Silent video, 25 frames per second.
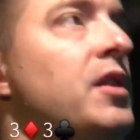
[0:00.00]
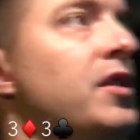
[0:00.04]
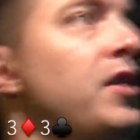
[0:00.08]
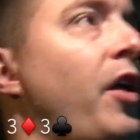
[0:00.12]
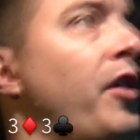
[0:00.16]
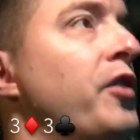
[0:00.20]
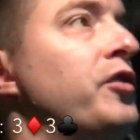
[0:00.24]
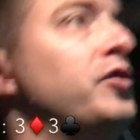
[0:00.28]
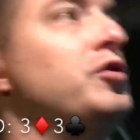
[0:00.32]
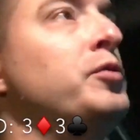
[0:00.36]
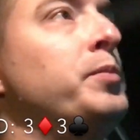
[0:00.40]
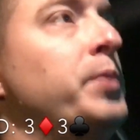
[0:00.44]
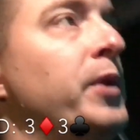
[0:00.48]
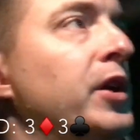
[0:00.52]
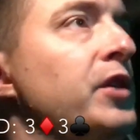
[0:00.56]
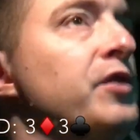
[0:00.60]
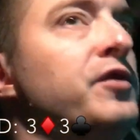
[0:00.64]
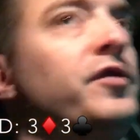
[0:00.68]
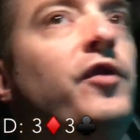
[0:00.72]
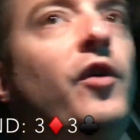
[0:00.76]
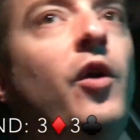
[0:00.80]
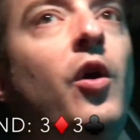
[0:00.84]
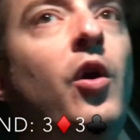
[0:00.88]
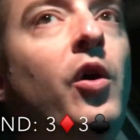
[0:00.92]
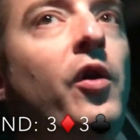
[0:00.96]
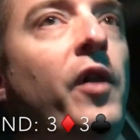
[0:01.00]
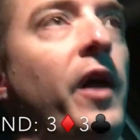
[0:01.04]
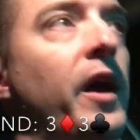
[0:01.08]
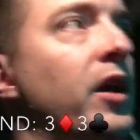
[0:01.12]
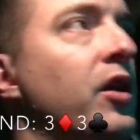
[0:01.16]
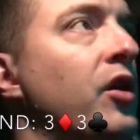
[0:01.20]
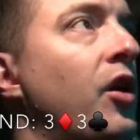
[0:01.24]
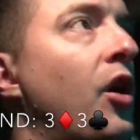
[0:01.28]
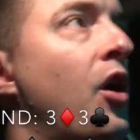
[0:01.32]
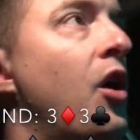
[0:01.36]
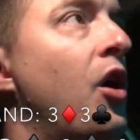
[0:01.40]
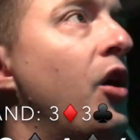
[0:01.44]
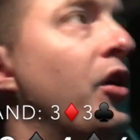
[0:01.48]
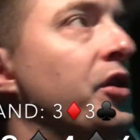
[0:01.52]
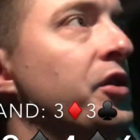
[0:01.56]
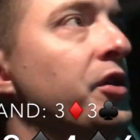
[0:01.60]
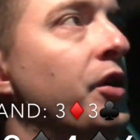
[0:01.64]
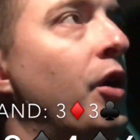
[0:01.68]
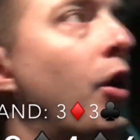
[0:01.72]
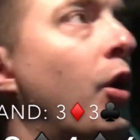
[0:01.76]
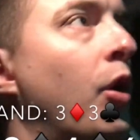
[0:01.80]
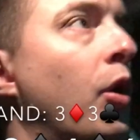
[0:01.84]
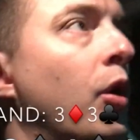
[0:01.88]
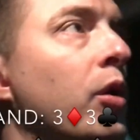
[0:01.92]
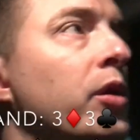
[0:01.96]
The other two players fold. I call and
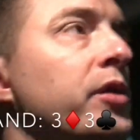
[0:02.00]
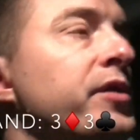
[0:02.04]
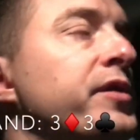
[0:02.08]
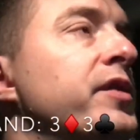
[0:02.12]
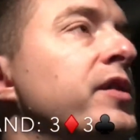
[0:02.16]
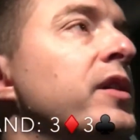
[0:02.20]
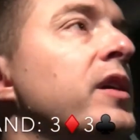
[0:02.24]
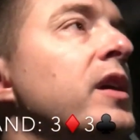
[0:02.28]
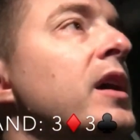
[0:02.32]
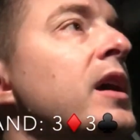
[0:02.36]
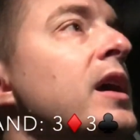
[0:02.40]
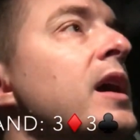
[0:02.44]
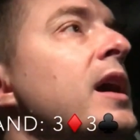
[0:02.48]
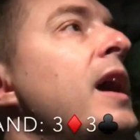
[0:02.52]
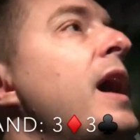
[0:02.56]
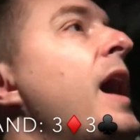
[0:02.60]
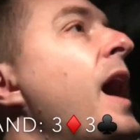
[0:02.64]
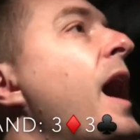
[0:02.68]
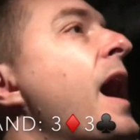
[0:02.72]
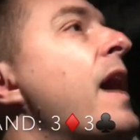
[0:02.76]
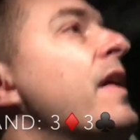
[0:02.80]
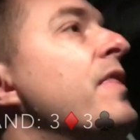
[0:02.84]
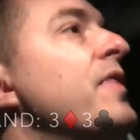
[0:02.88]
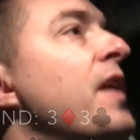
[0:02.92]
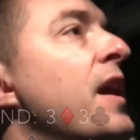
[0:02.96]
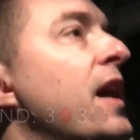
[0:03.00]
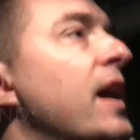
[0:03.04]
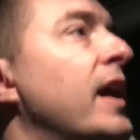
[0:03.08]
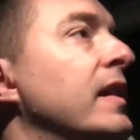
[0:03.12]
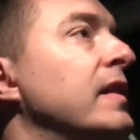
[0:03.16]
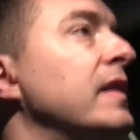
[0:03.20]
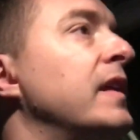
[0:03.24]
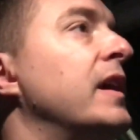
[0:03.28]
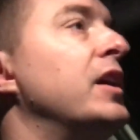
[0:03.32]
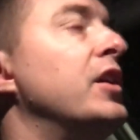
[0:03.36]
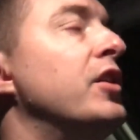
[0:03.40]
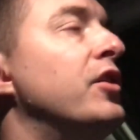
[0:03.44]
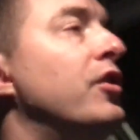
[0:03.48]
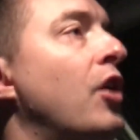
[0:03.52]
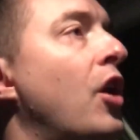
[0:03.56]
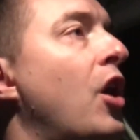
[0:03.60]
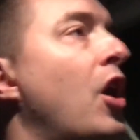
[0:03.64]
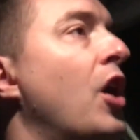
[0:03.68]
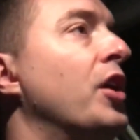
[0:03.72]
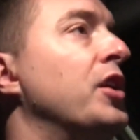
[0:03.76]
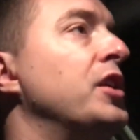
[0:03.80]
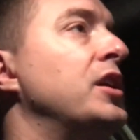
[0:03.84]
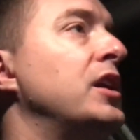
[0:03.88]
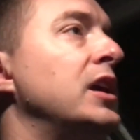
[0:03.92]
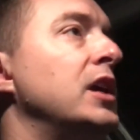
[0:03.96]
hold and then later
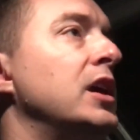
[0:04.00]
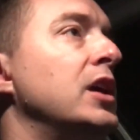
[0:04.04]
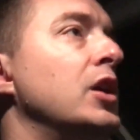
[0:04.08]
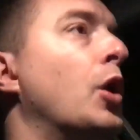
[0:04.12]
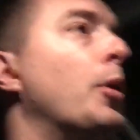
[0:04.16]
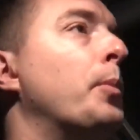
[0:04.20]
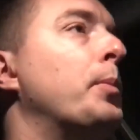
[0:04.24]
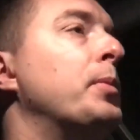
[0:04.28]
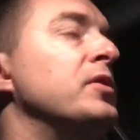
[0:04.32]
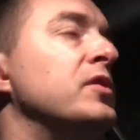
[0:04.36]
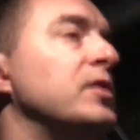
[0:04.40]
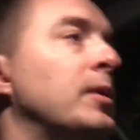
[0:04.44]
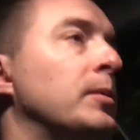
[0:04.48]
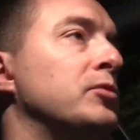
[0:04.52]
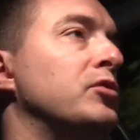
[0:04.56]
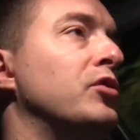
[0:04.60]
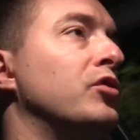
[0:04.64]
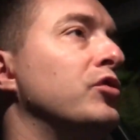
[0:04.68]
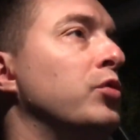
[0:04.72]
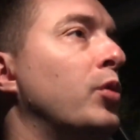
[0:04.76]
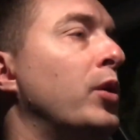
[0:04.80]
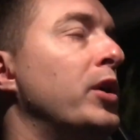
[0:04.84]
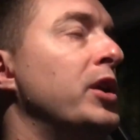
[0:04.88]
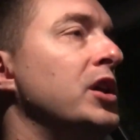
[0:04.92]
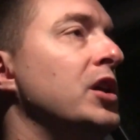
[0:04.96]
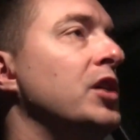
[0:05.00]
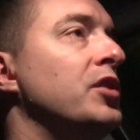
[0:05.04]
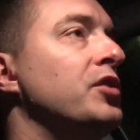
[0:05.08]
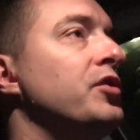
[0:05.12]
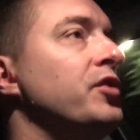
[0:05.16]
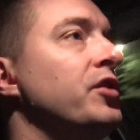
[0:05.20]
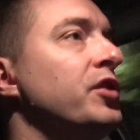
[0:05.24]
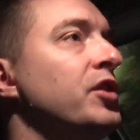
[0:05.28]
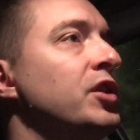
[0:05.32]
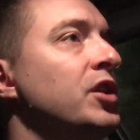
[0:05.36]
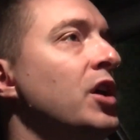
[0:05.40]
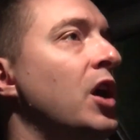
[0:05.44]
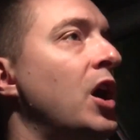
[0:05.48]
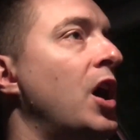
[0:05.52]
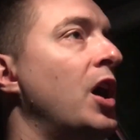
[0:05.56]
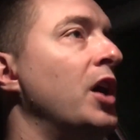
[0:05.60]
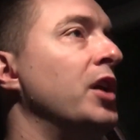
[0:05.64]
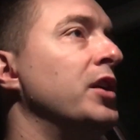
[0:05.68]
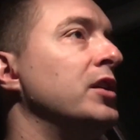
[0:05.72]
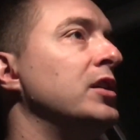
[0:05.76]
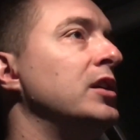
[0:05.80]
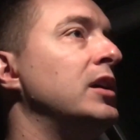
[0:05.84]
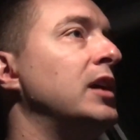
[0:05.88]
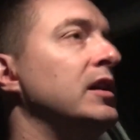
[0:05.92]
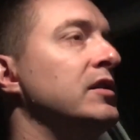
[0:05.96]
on he opens up to 20 under the
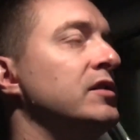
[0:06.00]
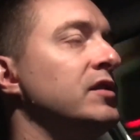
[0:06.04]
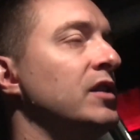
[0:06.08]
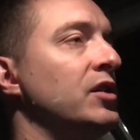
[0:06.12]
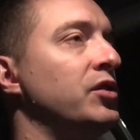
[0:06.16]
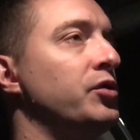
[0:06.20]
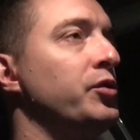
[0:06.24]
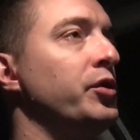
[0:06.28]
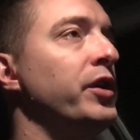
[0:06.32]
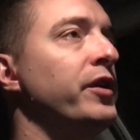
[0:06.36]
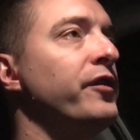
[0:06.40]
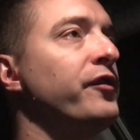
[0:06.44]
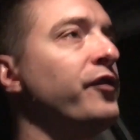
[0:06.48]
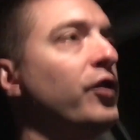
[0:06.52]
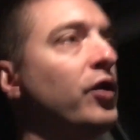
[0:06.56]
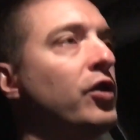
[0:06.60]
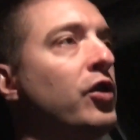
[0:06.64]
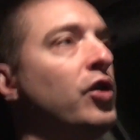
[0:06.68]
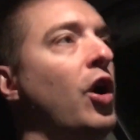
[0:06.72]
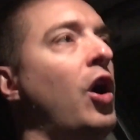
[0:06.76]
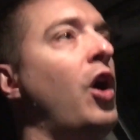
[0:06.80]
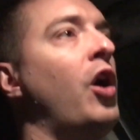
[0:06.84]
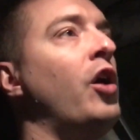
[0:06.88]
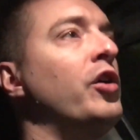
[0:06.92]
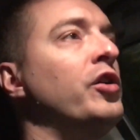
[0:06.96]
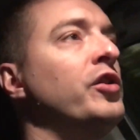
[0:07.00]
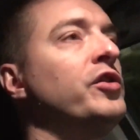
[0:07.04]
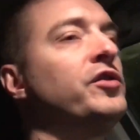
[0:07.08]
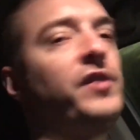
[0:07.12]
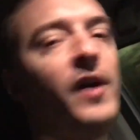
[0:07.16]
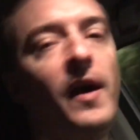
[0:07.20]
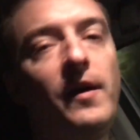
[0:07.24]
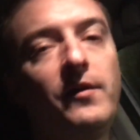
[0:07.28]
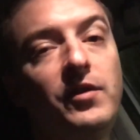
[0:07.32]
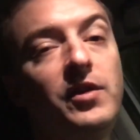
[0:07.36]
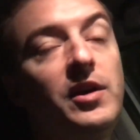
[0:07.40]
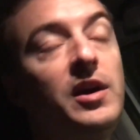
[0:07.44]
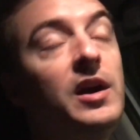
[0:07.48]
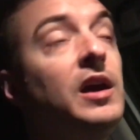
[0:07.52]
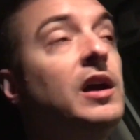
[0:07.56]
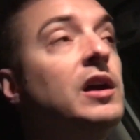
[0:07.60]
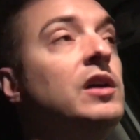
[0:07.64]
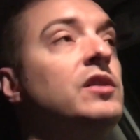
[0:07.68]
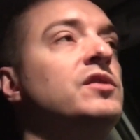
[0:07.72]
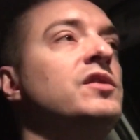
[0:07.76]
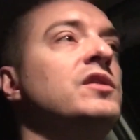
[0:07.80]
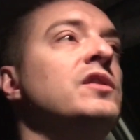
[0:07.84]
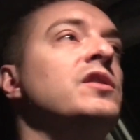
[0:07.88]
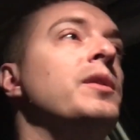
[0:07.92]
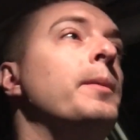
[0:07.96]
gun gets like three or four callers i have
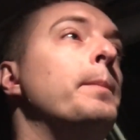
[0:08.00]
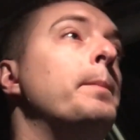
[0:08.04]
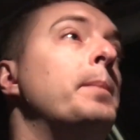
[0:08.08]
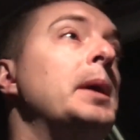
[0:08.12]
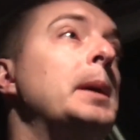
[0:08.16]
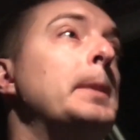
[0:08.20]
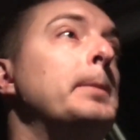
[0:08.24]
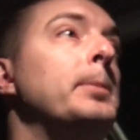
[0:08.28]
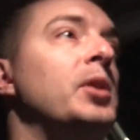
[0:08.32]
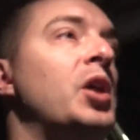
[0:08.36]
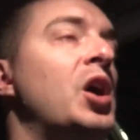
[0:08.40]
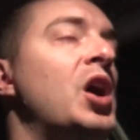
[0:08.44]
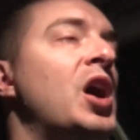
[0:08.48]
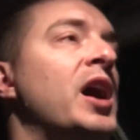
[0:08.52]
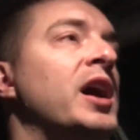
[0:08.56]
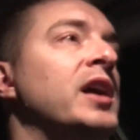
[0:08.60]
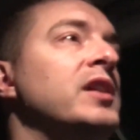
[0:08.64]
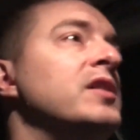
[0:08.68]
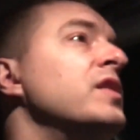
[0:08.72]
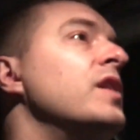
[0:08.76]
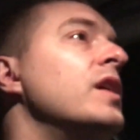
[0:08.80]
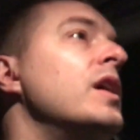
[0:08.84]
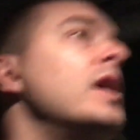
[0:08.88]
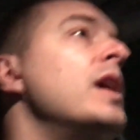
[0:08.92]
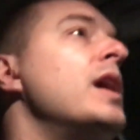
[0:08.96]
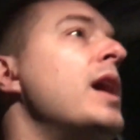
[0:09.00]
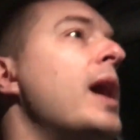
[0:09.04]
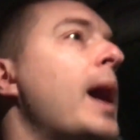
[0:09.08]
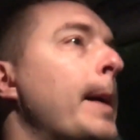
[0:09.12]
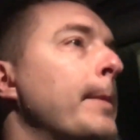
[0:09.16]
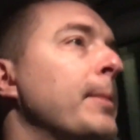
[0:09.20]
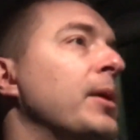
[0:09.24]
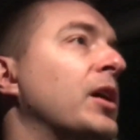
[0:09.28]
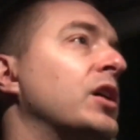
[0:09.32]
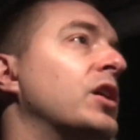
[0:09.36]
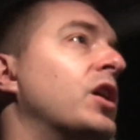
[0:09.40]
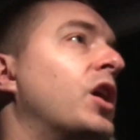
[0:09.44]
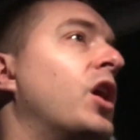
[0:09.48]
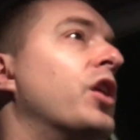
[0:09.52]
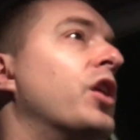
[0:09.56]
kings in the big blind i make it